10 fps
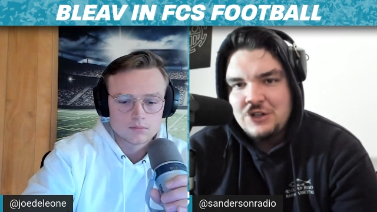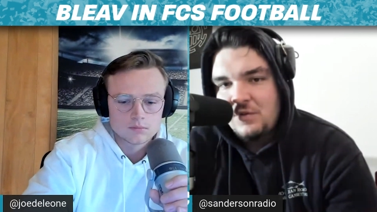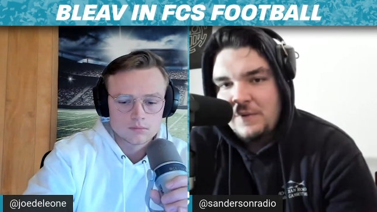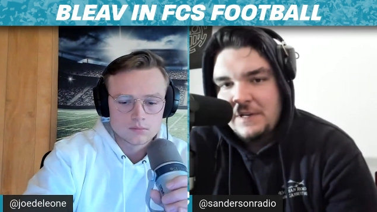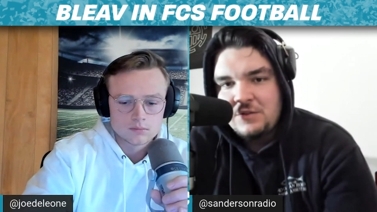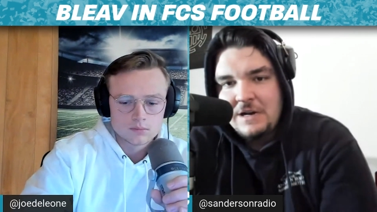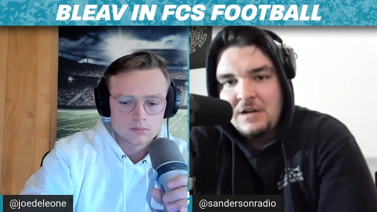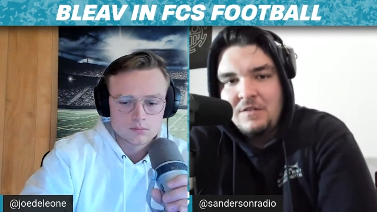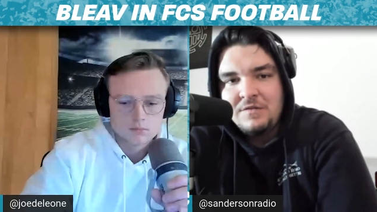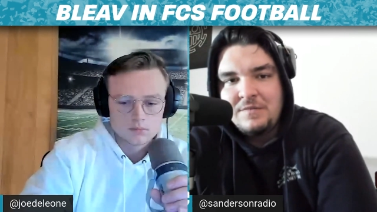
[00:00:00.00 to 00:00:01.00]
Speaker 1: for week
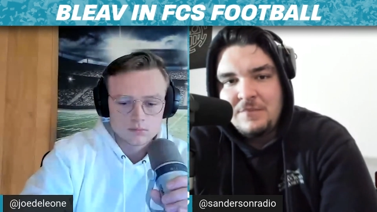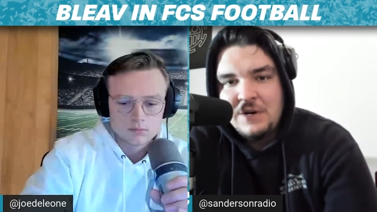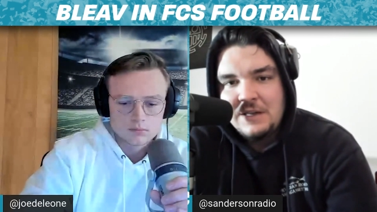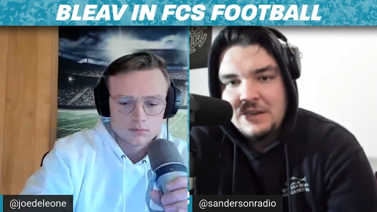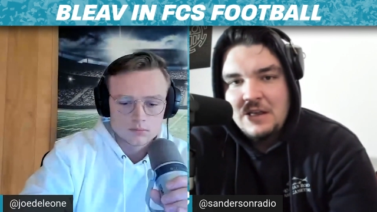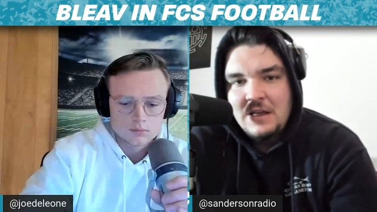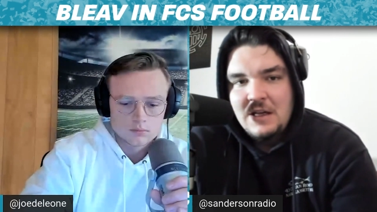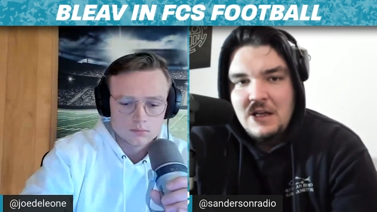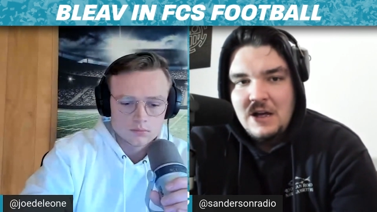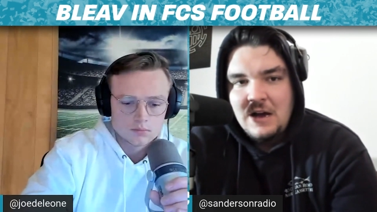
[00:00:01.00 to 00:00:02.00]
12, but
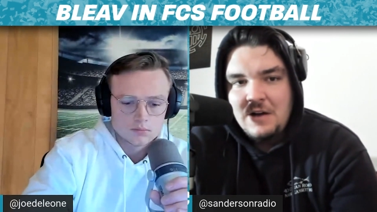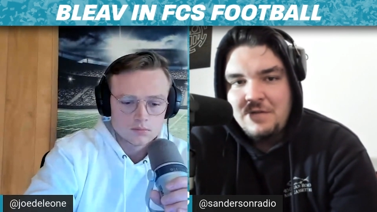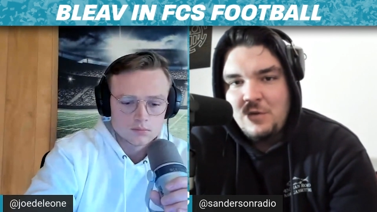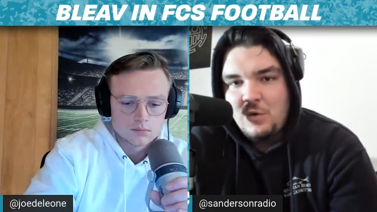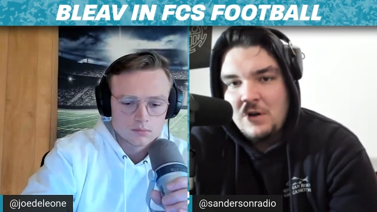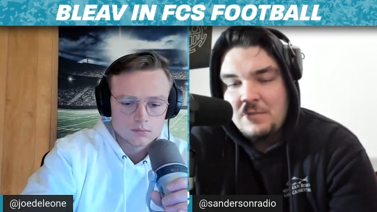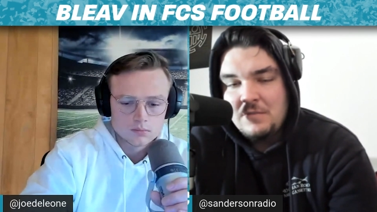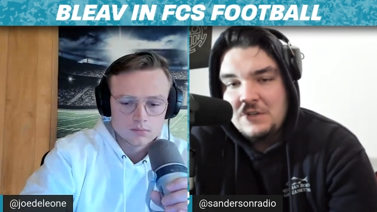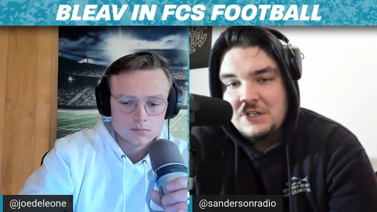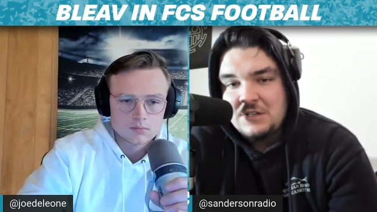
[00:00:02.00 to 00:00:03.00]
uh, Fordham
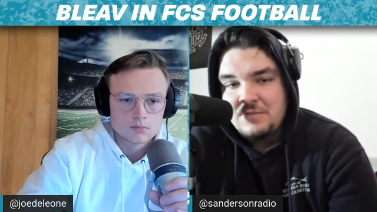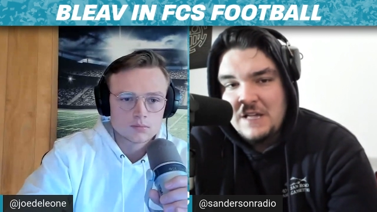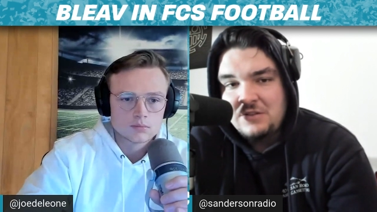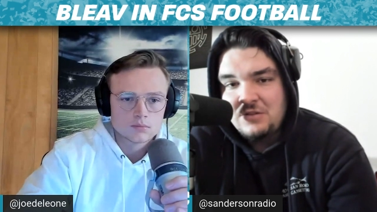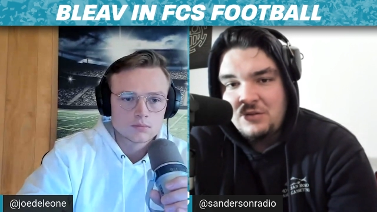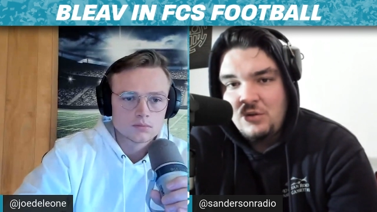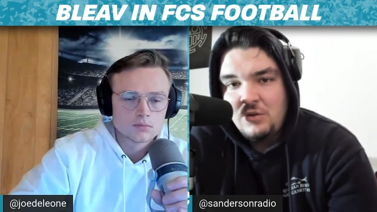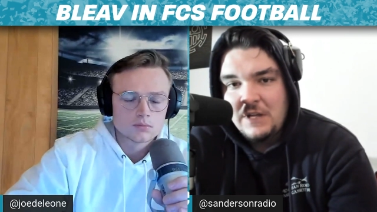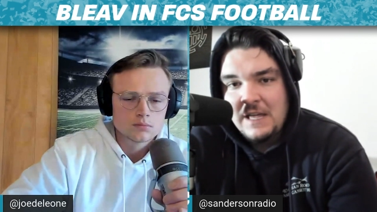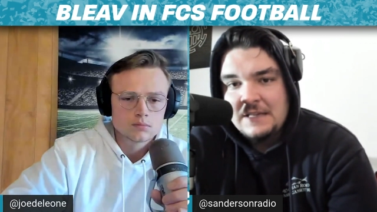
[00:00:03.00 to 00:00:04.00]
dismantled
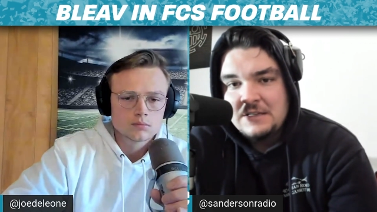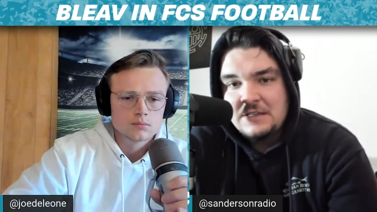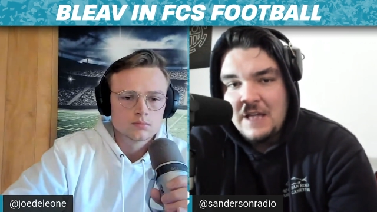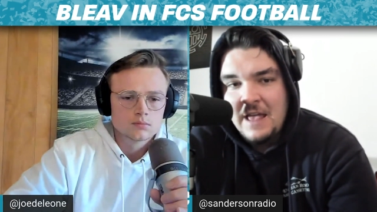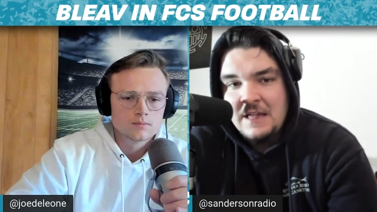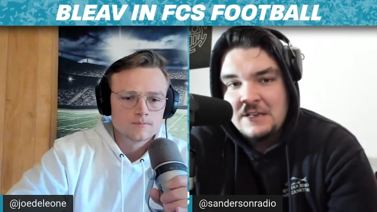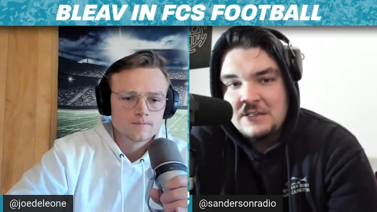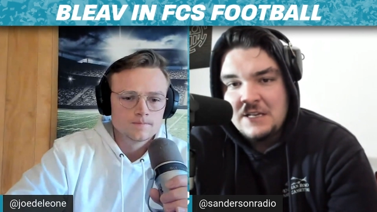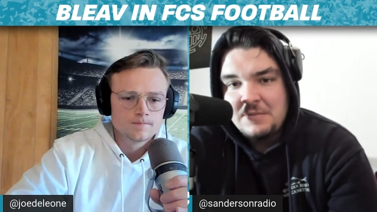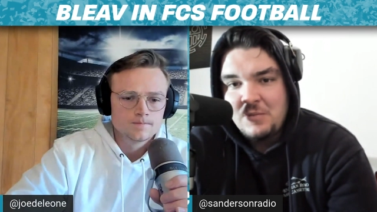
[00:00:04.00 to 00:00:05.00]
Colgate and
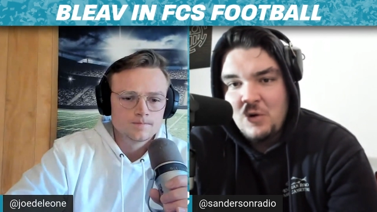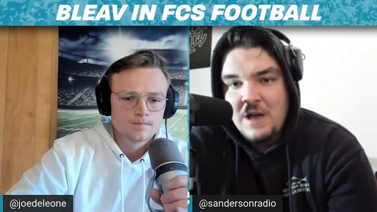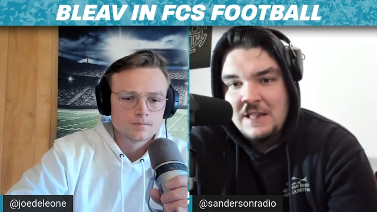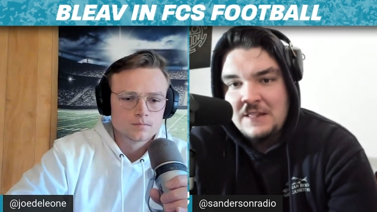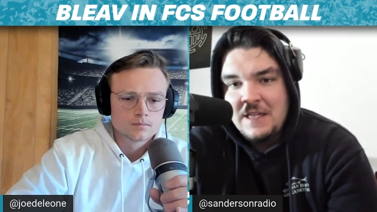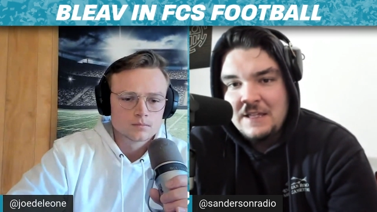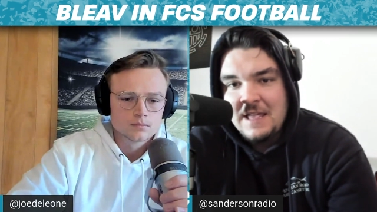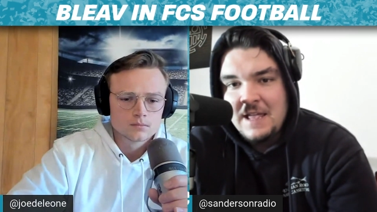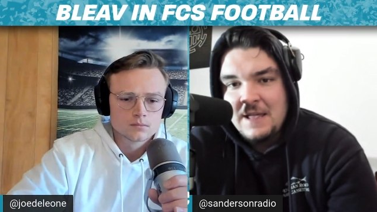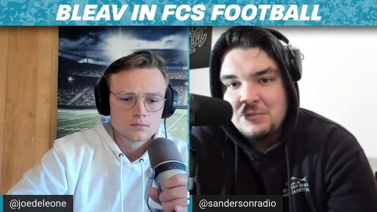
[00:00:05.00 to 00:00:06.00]
Tim DeMorat in that
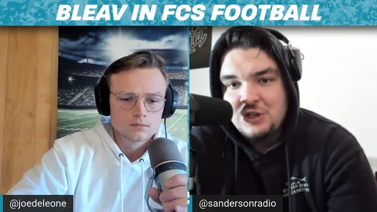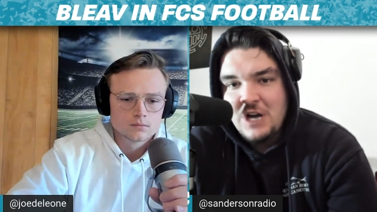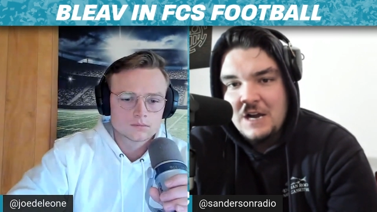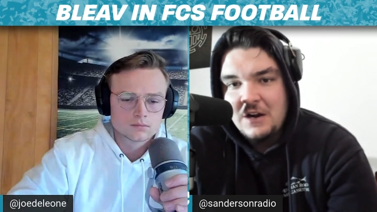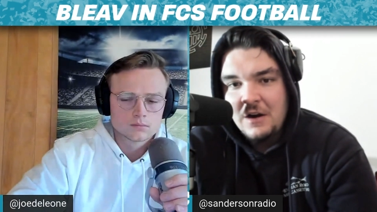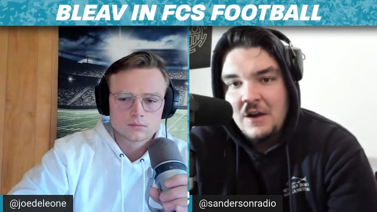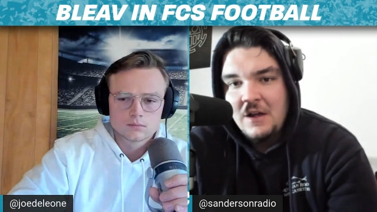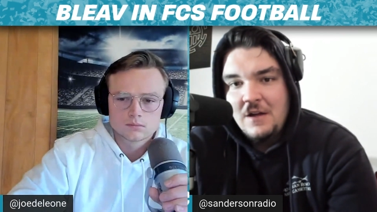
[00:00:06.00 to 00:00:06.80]
game. Shocker.